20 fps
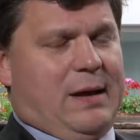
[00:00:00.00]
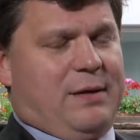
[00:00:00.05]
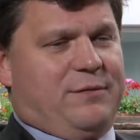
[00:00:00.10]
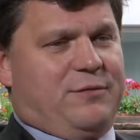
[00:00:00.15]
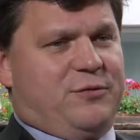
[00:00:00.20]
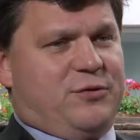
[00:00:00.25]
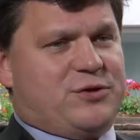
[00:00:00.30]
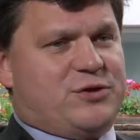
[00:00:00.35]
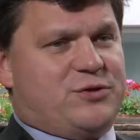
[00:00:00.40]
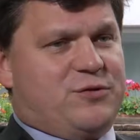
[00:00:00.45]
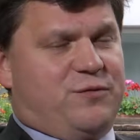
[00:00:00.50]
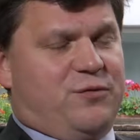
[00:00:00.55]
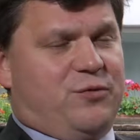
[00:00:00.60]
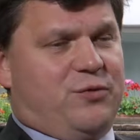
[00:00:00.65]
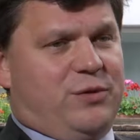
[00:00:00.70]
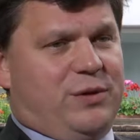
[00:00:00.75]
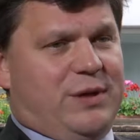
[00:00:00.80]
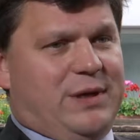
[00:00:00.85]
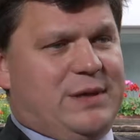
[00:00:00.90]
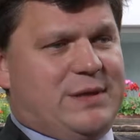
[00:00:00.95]
First of
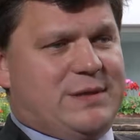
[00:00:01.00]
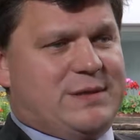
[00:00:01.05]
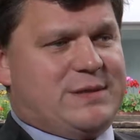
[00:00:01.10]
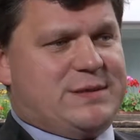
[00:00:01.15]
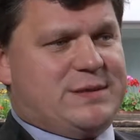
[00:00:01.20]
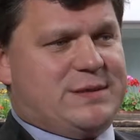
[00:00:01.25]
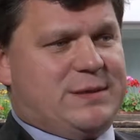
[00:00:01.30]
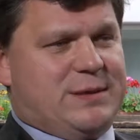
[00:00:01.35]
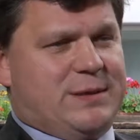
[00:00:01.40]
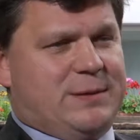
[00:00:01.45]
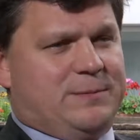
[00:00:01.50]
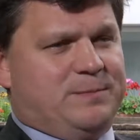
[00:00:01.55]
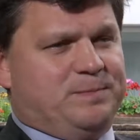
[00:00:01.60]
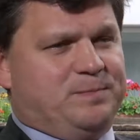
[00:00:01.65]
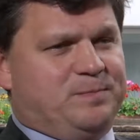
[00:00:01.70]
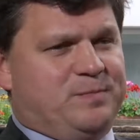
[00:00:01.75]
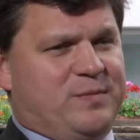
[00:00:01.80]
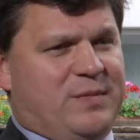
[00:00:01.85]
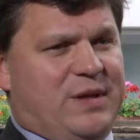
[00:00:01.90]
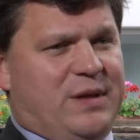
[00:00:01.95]
all is
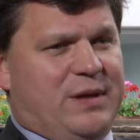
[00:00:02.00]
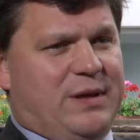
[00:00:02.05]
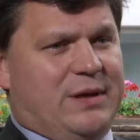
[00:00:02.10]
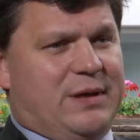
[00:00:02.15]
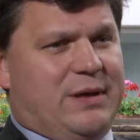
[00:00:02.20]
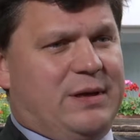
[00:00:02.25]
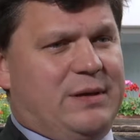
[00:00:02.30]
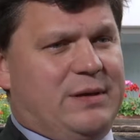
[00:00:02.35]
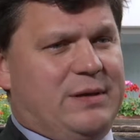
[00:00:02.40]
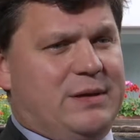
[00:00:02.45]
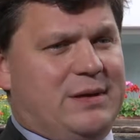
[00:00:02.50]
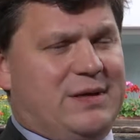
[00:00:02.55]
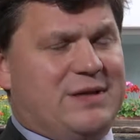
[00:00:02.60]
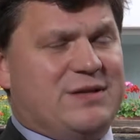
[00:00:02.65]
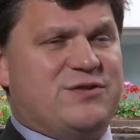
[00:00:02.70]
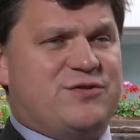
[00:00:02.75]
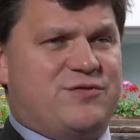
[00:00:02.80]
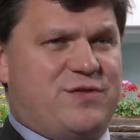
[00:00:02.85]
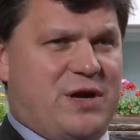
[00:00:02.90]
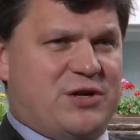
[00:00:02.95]
the
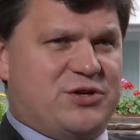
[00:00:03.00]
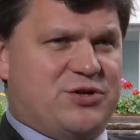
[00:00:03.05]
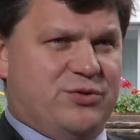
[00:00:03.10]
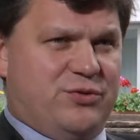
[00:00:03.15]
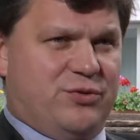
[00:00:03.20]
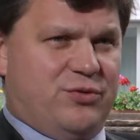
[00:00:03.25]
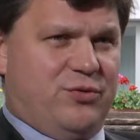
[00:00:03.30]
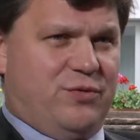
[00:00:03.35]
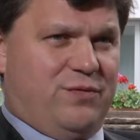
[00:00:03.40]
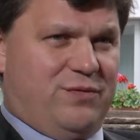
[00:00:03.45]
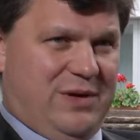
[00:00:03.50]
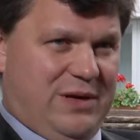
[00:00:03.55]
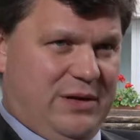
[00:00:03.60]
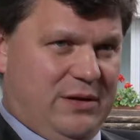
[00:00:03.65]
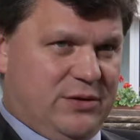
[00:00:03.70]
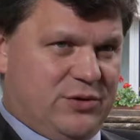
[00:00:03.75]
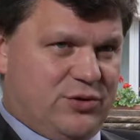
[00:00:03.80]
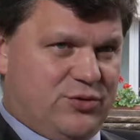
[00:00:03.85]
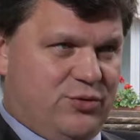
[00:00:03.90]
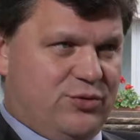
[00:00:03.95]
construction of
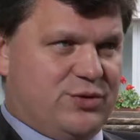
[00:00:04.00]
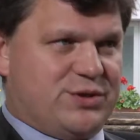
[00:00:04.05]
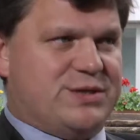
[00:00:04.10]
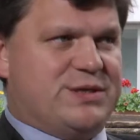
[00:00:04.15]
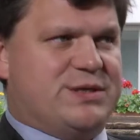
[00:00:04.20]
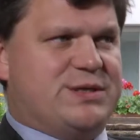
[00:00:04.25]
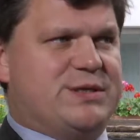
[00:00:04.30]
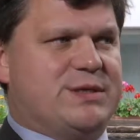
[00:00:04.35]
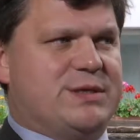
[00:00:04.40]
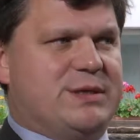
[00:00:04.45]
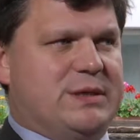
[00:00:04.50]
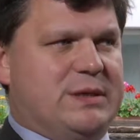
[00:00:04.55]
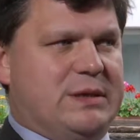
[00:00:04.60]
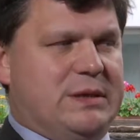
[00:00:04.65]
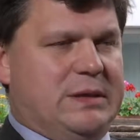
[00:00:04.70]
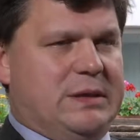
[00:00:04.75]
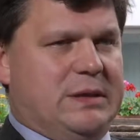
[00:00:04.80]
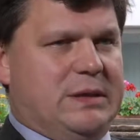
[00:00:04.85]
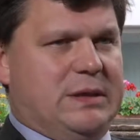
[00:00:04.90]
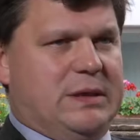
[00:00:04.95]
legal sources.
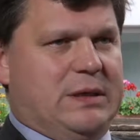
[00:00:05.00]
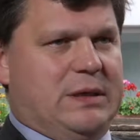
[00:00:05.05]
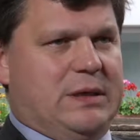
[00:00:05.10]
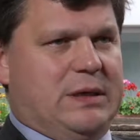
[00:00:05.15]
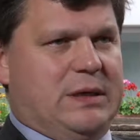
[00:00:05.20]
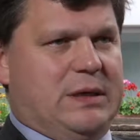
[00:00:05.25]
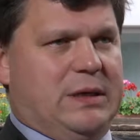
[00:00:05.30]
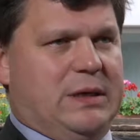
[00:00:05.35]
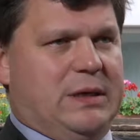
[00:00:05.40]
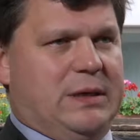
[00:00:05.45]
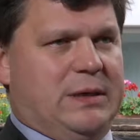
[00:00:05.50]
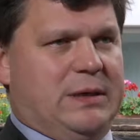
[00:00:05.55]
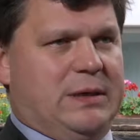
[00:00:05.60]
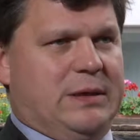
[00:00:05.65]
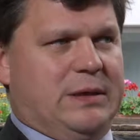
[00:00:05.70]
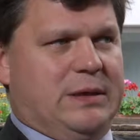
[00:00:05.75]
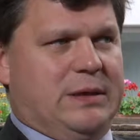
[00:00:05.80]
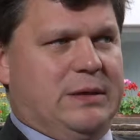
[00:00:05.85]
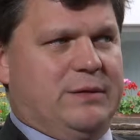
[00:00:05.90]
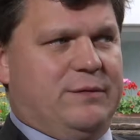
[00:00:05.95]
For
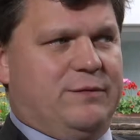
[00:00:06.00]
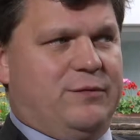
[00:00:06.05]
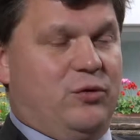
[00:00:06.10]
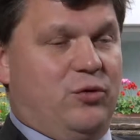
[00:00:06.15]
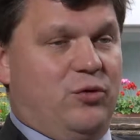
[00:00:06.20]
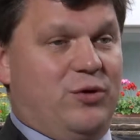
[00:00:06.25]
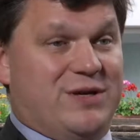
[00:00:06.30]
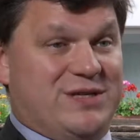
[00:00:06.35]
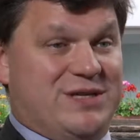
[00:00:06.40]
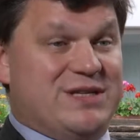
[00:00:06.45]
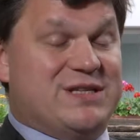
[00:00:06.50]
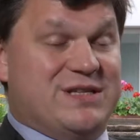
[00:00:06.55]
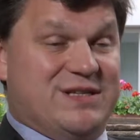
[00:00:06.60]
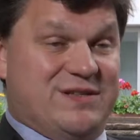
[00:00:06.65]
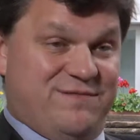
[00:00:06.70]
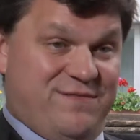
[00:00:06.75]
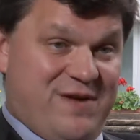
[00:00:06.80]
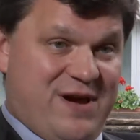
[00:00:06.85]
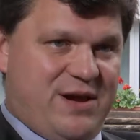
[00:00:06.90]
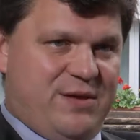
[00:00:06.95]
lawyers, it
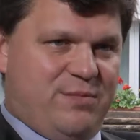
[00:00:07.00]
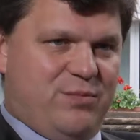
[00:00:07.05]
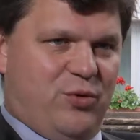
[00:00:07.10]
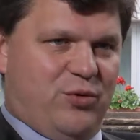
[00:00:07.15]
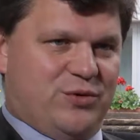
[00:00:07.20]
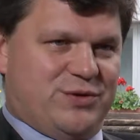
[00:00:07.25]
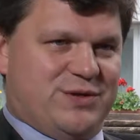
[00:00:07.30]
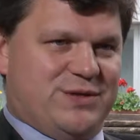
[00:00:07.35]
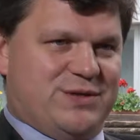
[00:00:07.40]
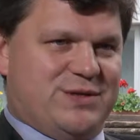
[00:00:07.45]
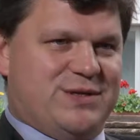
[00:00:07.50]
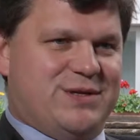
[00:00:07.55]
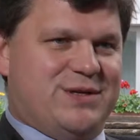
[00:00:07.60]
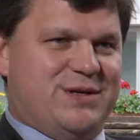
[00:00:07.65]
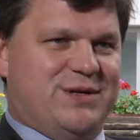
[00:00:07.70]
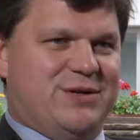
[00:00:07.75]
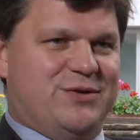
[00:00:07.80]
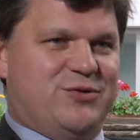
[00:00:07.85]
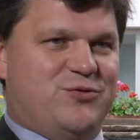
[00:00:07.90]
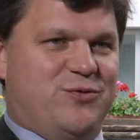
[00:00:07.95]
is very important
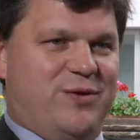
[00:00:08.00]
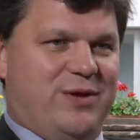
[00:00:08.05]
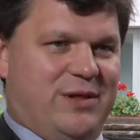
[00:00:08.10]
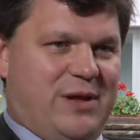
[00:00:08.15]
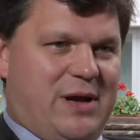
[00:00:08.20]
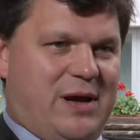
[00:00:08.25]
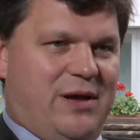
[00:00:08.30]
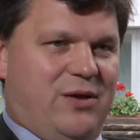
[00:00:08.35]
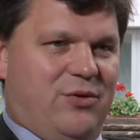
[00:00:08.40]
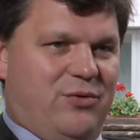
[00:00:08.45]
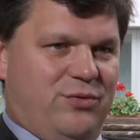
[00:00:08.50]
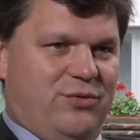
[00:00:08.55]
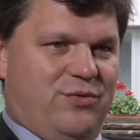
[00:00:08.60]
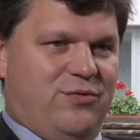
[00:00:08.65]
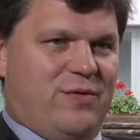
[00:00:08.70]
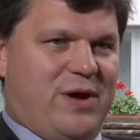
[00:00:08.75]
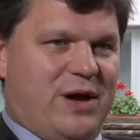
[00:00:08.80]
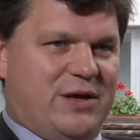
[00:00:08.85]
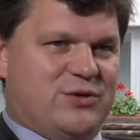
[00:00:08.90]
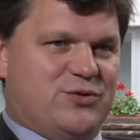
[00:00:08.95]
to rely on
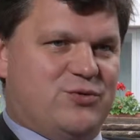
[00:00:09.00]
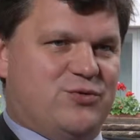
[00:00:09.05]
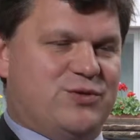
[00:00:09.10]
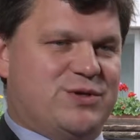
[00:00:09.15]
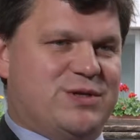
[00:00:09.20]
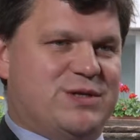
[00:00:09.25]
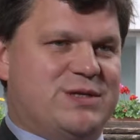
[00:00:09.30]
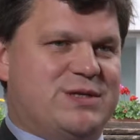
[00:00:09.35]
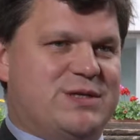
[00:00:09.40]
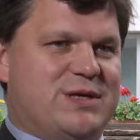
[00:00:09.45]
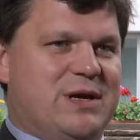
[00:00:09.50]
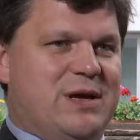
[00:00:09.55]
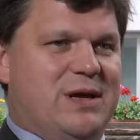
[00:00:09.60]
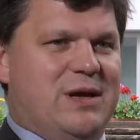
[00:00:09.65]
the right sources,